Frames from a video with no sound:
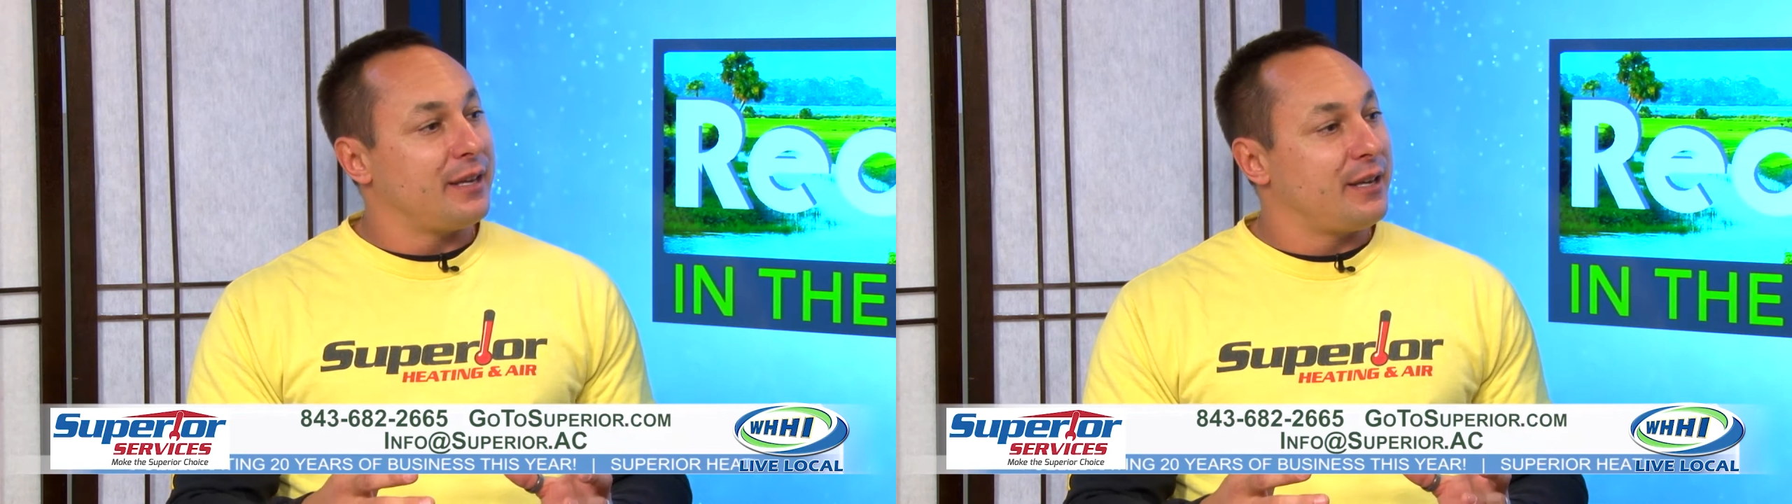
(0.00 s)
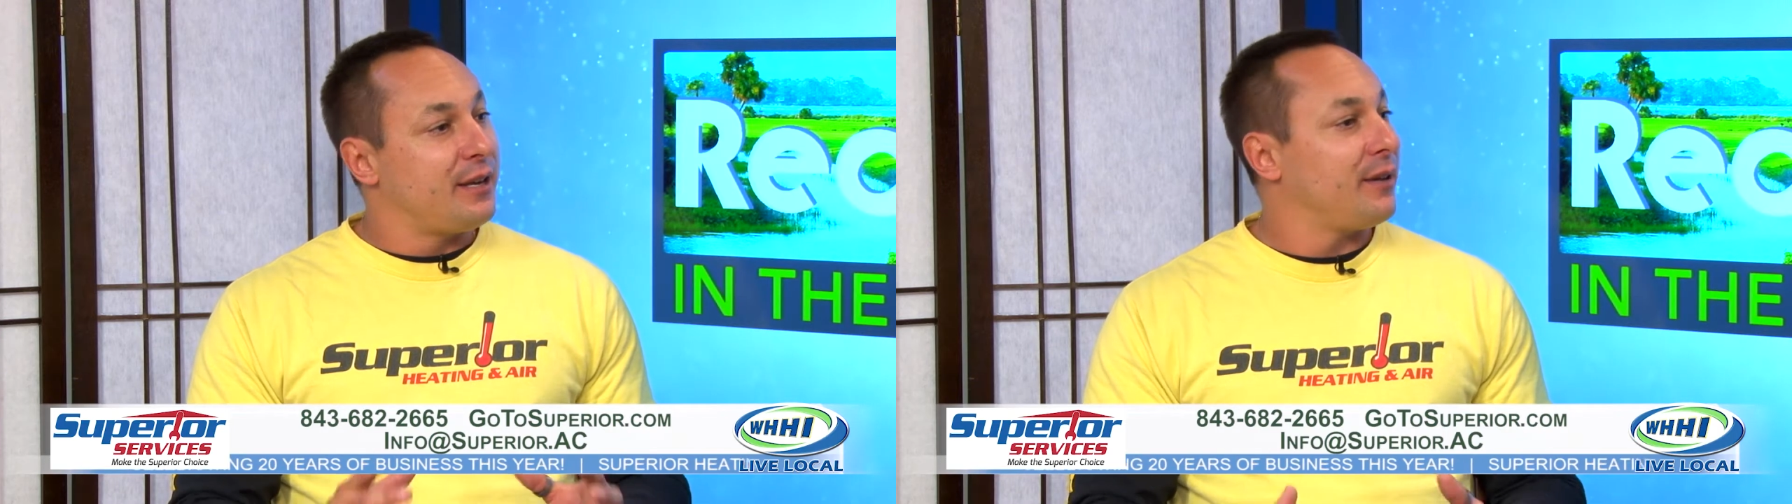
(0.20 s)

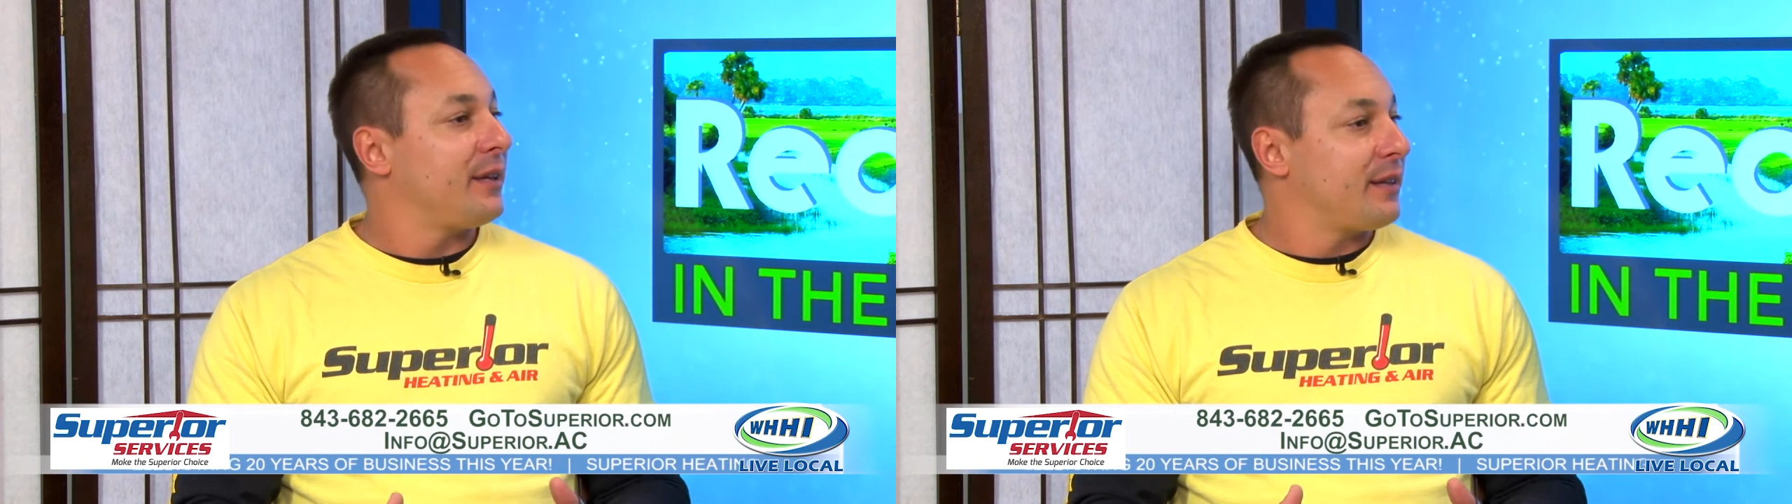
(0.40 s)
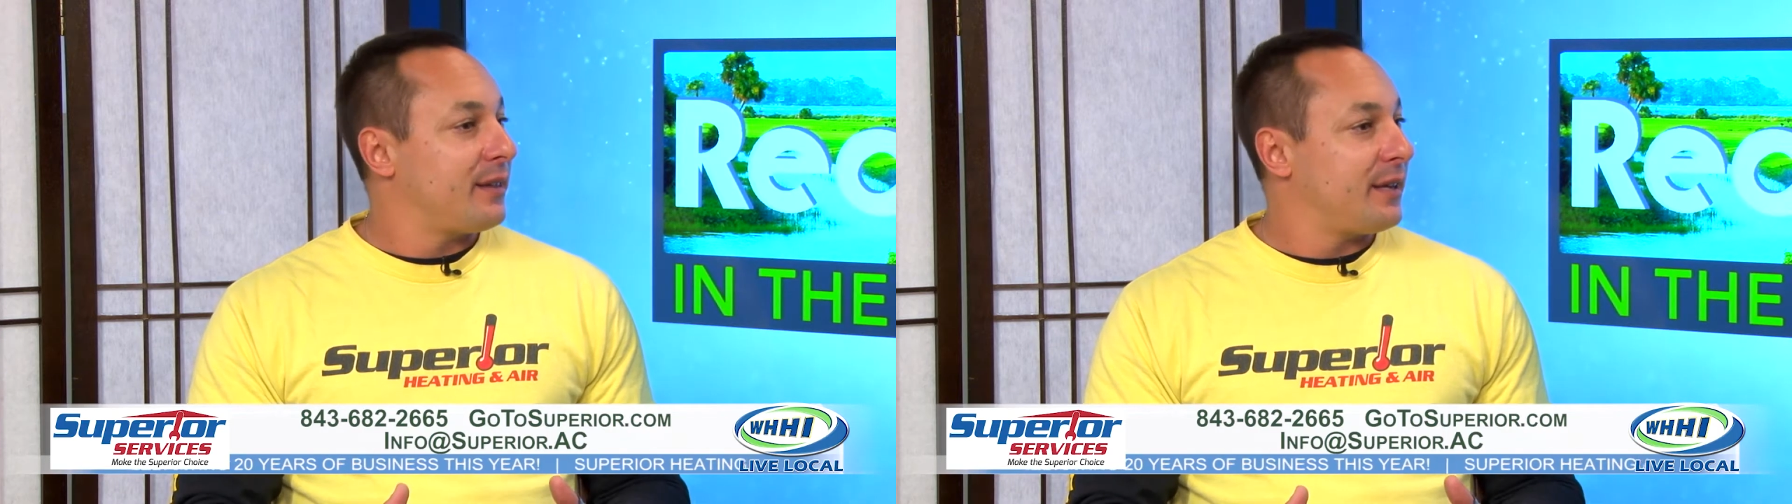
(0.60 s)

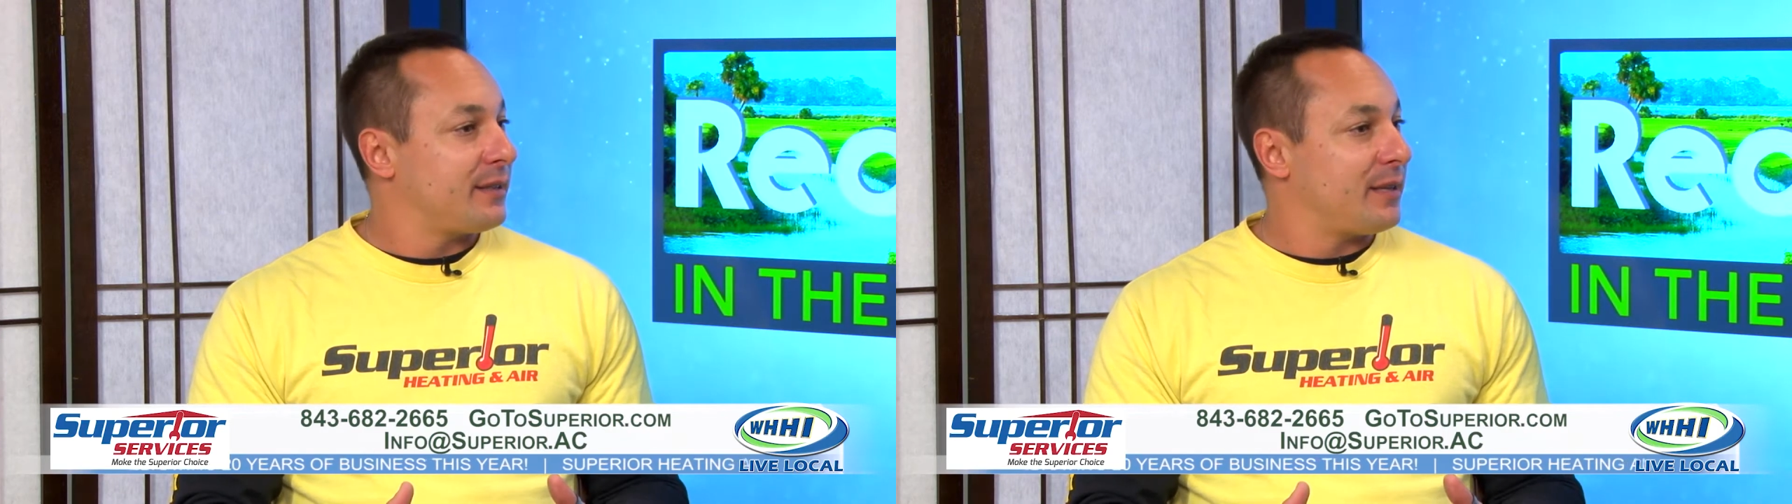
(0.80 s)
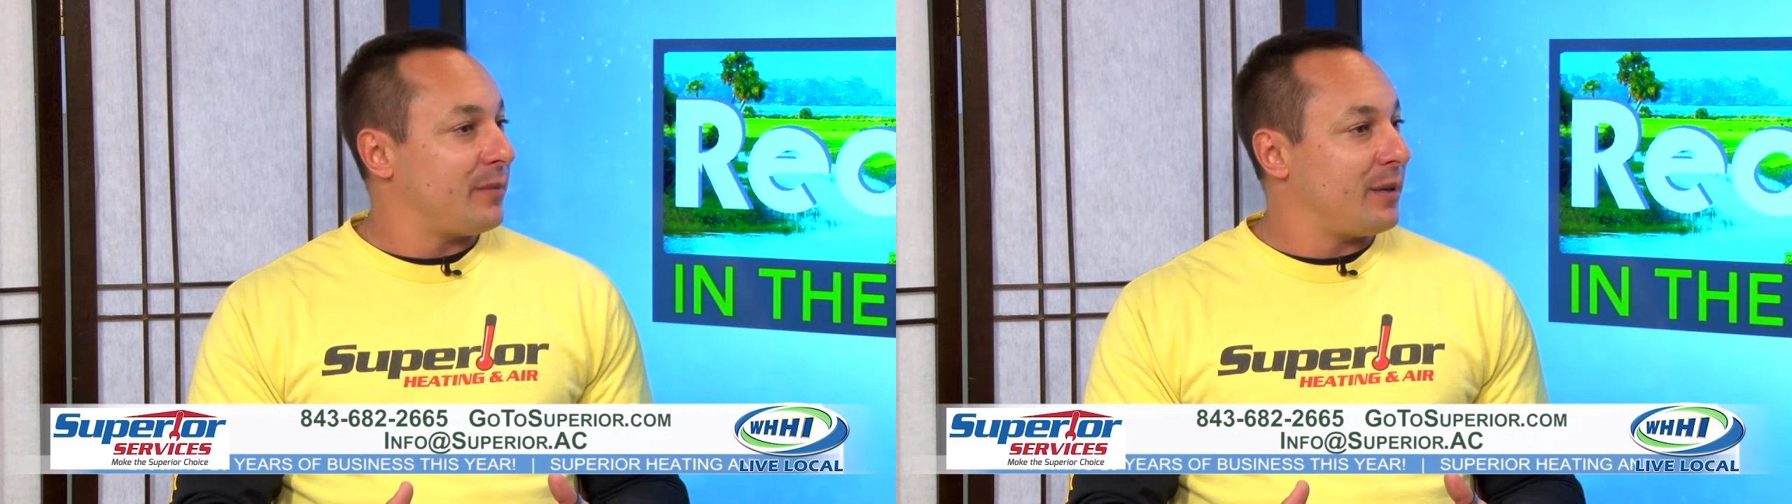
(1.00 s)
killing
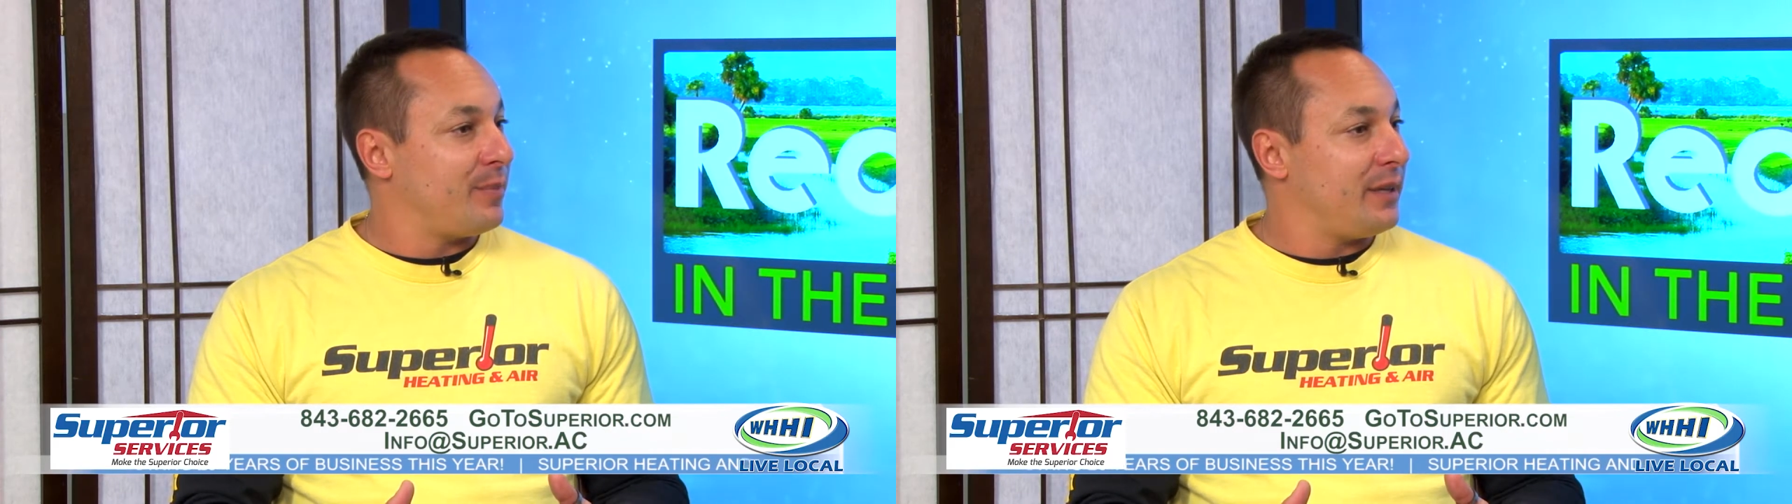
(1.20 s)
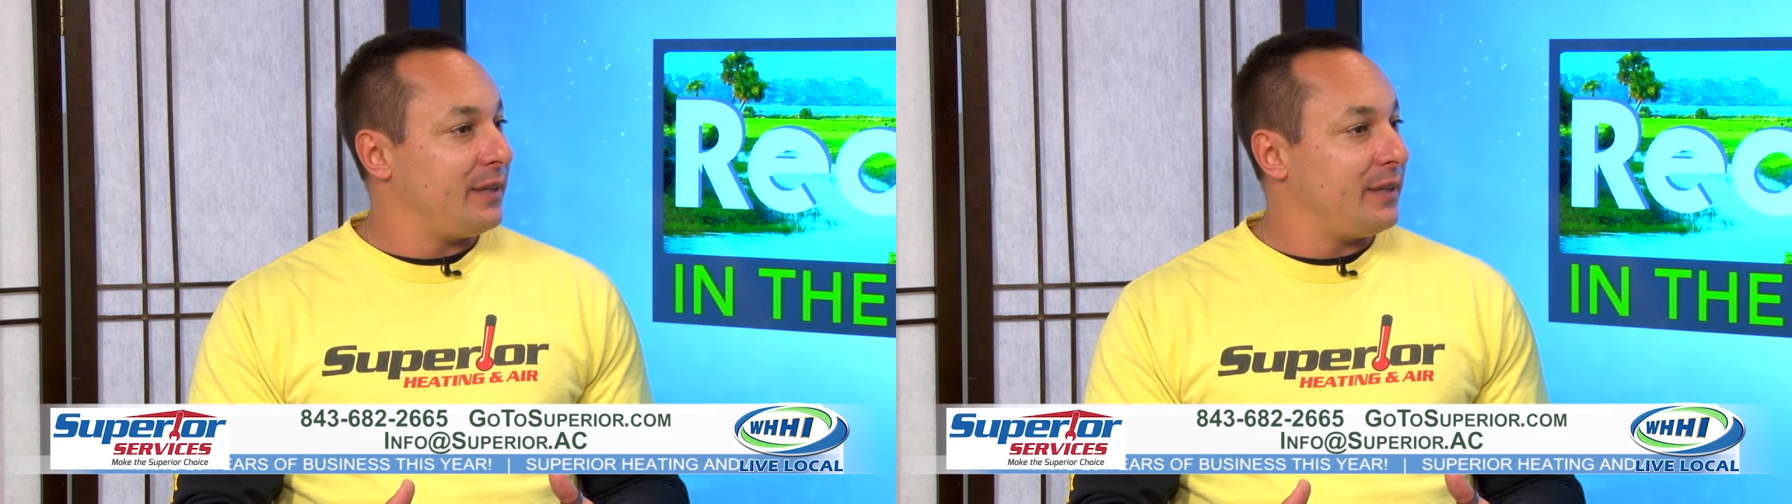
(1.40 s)
things that might be